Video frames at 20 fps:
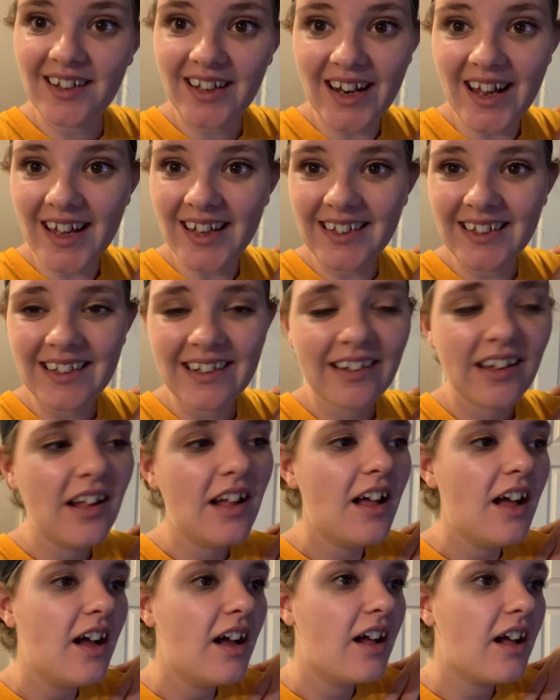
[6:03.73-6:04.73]
at night.
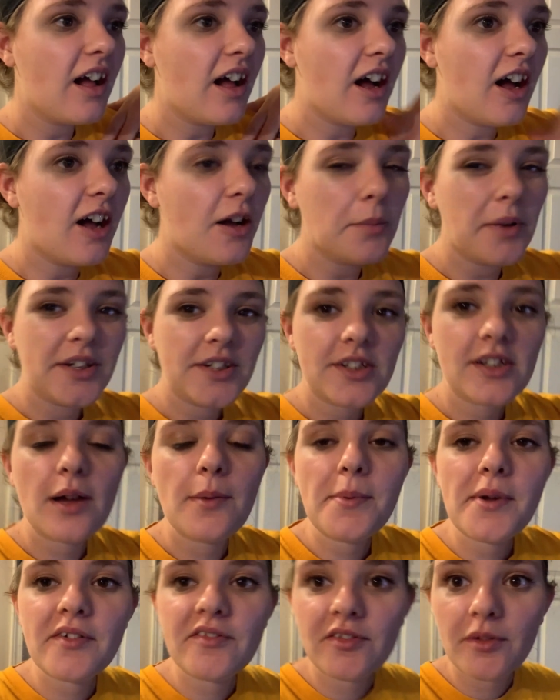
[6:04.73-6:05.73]
I just
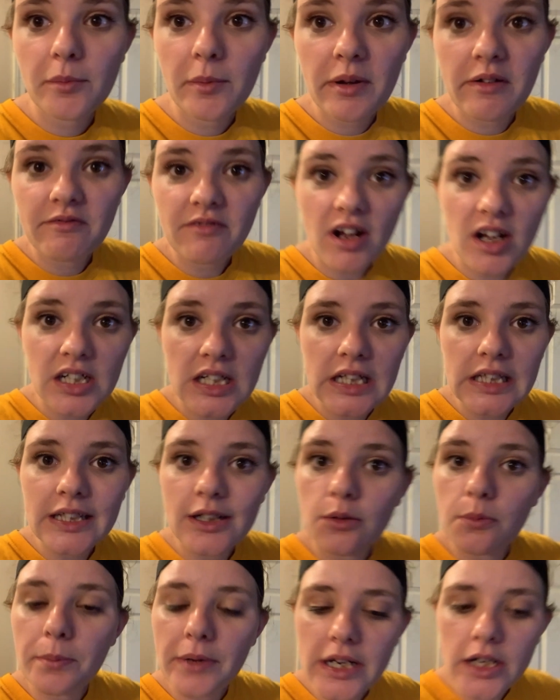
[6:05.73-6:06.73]
got back from my run a
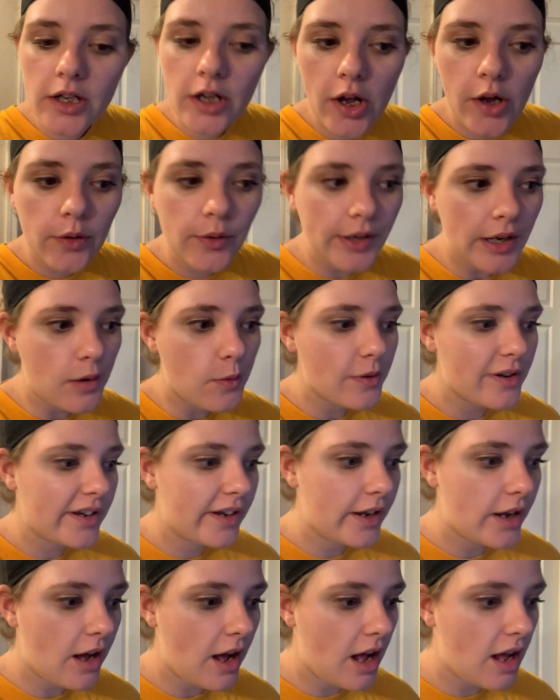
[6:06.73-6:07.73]
little bit ago and I'm
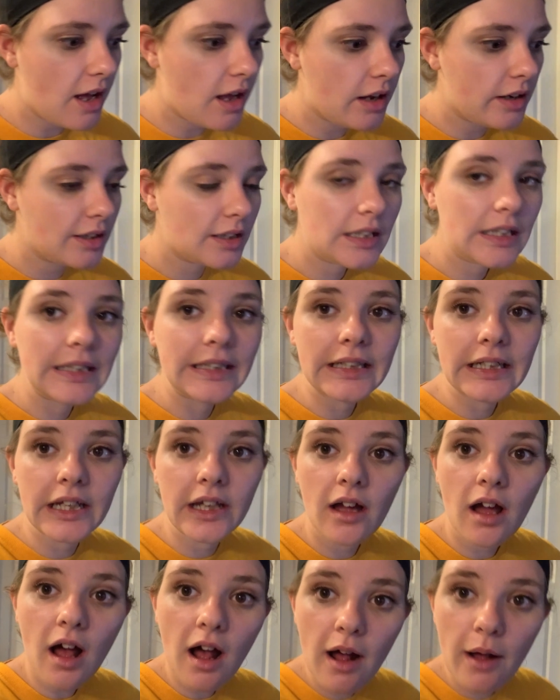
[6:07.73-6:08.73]
working on
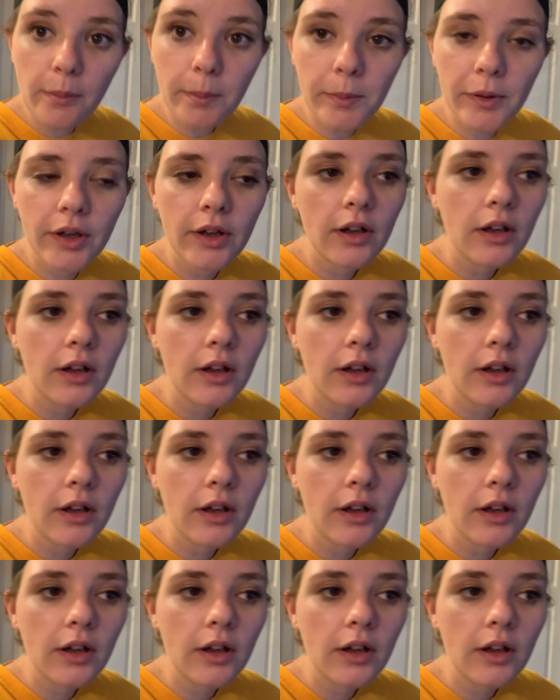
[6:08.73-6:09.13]
cleaning up.